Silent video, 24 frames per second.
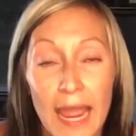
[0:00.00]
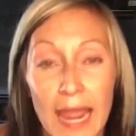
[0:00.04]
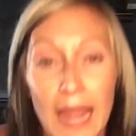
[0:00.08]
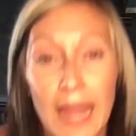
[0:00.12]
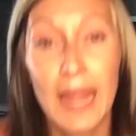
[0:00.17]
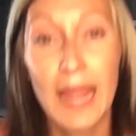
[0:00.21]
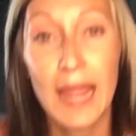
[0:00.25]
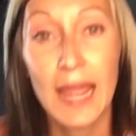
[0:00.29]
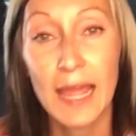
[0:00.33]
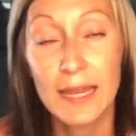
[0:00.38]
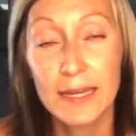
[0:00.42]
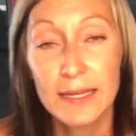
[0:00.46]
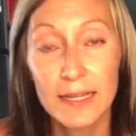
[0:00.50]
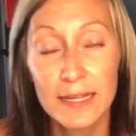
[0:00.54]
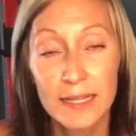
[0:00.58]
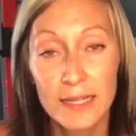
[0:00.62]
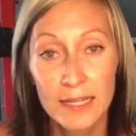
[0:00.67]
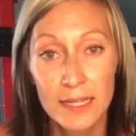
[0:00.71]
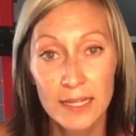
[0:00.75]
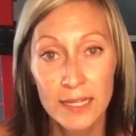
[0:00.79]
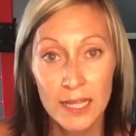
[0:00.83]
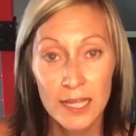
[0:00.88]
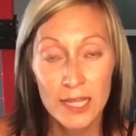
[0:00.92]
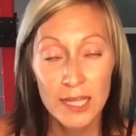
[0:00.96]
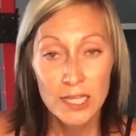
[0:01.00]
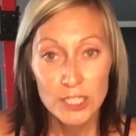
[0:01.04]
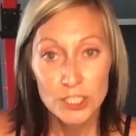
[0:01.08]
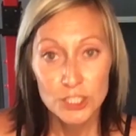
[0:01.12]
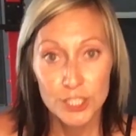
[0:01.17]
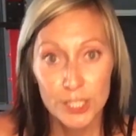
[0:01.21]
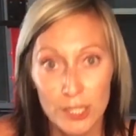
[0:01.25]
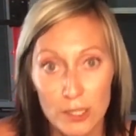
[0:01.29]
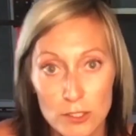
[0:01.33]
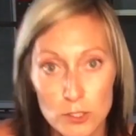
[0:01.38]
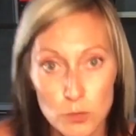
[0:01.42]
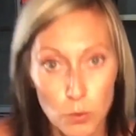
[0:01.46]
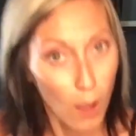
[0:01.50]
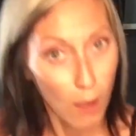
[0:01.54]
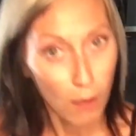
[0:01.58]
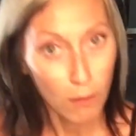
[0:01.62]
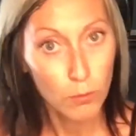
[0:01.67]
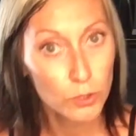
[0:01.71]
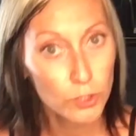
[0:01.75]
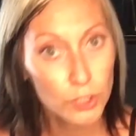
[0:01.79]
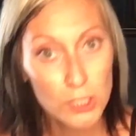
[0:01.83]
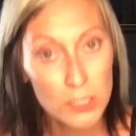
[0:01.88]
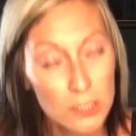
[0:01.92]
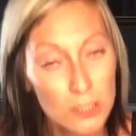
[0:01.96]
and she goes, well,
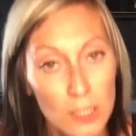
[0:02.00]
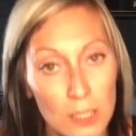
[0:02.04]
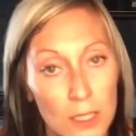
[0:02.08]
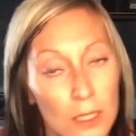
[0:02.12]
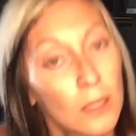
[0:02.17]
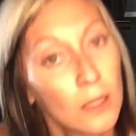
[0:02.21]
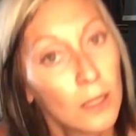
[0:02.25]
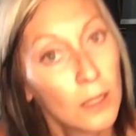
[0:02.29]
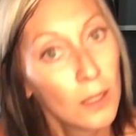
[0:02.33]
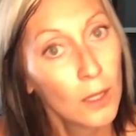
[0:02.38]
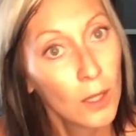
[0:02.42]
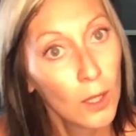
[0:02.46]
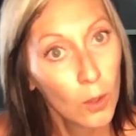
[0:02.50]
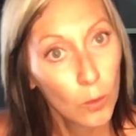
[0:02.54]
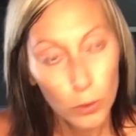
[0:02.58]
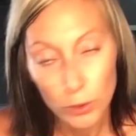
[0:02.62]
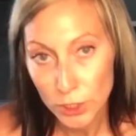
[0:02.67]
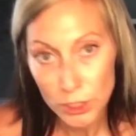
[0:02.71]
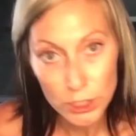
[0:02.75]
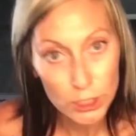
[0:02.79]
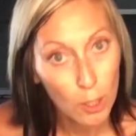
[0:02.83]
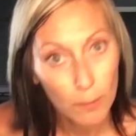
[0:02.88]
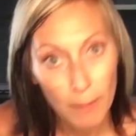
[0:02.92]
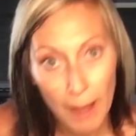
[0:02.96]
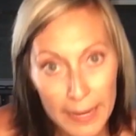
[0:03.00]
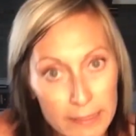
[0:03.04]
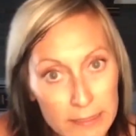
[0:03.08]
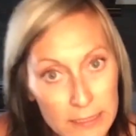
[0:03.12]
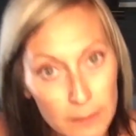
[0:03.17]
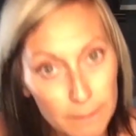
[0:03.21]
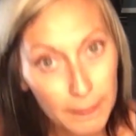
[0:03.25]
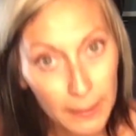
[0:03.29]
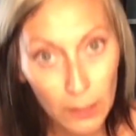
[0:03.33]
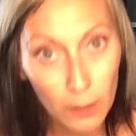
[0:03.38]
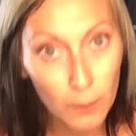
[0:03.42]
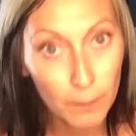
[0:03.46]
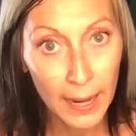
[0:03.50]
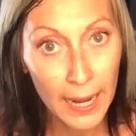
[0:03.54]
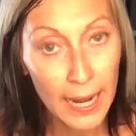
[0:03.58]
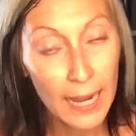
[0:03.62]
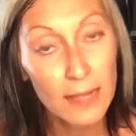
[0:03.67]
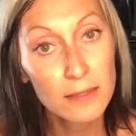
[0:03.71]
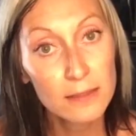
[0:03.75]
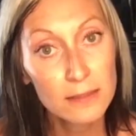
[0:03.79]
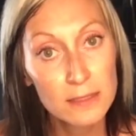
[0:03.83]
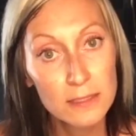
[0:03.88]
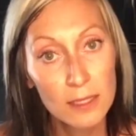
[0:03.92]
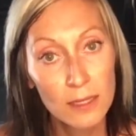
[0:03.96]
we'll just go buy you some bigger
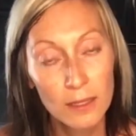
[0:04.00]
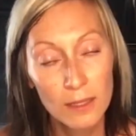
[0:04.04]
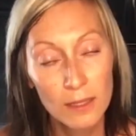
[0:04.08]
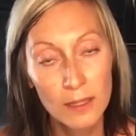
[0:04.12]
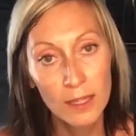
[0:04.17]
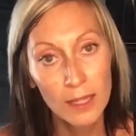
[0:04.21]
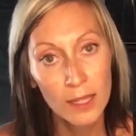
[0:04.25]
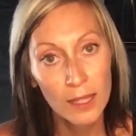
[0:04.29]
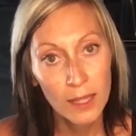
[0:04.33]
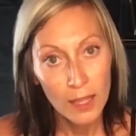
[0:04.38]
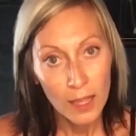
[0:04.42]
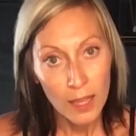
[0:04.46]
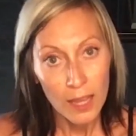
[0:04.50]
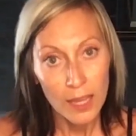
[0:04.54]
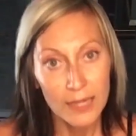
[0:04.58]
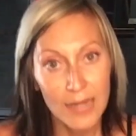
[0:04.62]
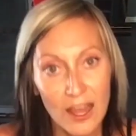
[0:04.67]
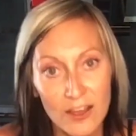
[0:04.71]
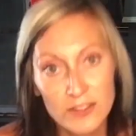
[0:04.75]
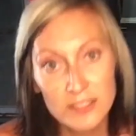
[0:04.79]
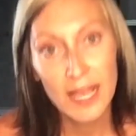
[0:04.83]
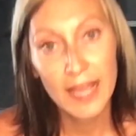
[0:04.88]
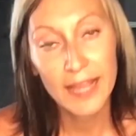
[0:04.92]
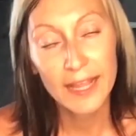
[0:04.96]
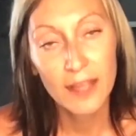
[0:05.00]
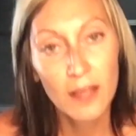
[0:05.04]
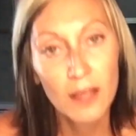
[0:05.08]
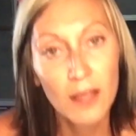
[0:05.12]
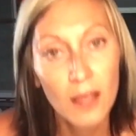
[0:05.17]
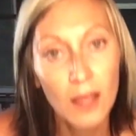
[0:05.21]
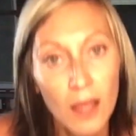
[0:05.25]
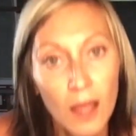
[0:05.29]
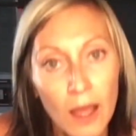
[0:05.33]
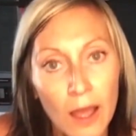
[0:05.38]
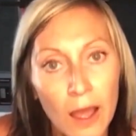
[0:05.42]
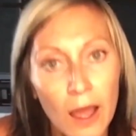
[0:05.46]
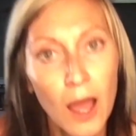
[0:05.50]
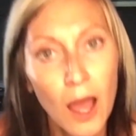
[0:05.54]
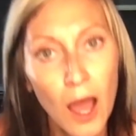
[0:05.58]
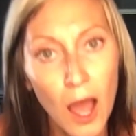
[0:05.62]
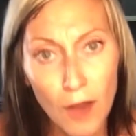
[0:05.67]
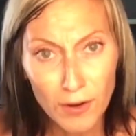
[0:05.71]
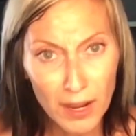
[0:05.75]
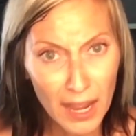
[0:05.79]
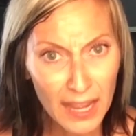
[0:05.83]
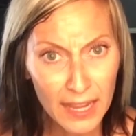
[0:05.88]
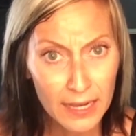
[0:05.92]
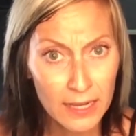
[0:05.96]
pants. And I was like,
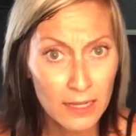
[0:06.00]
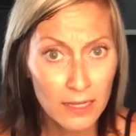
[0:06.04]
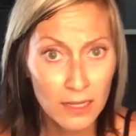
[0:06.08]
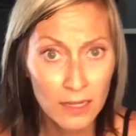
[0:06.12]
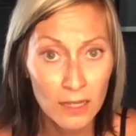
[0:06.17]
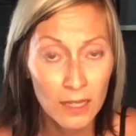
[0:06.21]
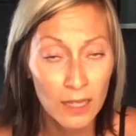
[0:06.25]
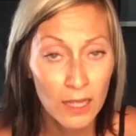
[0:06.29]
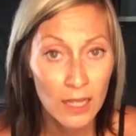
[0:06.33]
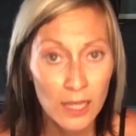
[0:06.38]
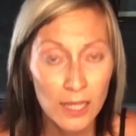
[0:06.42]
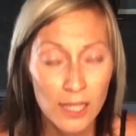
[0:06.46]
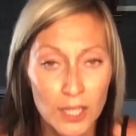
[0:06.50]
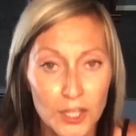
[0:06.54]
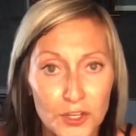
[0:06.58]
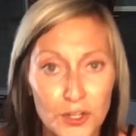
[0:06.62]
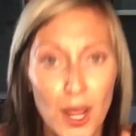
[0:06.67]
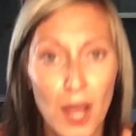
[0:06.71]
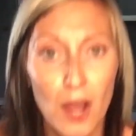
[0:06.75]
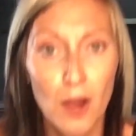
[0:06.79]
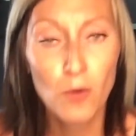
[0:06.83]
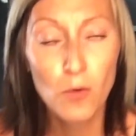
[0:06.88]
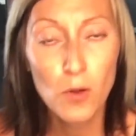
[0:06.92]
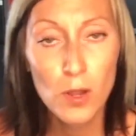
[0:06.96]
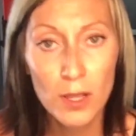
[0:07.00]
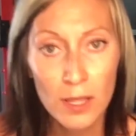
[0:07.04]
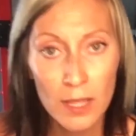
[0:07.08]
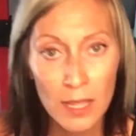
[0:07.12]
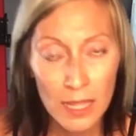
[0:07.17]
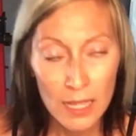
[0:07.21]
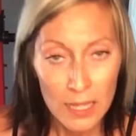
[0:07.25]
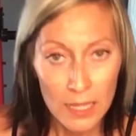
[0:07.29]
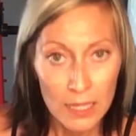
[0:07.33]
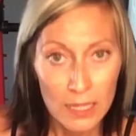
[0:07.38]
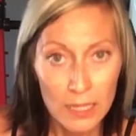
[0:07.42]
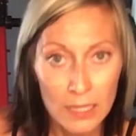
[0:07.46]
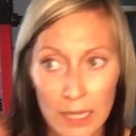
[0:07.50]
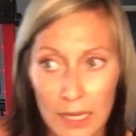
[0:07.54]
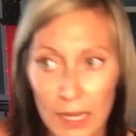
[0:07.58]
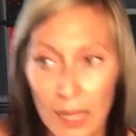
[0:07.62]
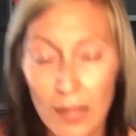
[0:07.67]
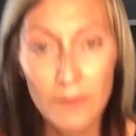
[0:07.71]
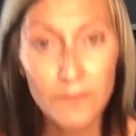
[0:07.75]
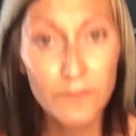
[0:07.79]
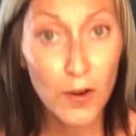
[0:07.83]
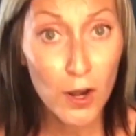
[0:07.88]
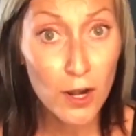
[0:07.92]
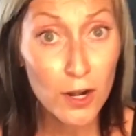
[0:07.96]
okay. You know,
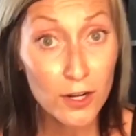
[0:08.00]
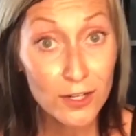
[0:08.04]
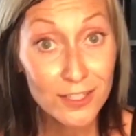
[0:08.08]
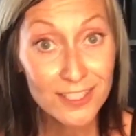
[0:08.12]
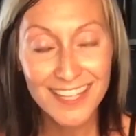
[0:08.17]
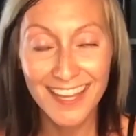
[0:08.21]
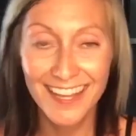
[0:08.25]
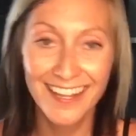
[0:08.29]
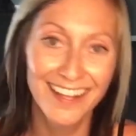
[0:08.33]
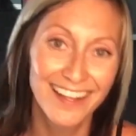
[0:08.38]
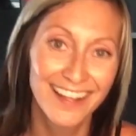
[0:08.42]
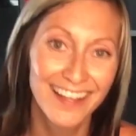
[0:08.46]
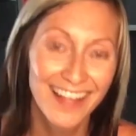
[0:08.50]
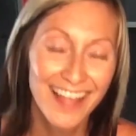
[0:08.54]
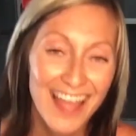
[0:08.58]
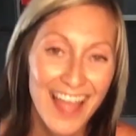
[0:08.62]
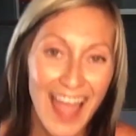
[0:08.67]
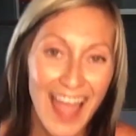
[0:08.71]
at first, I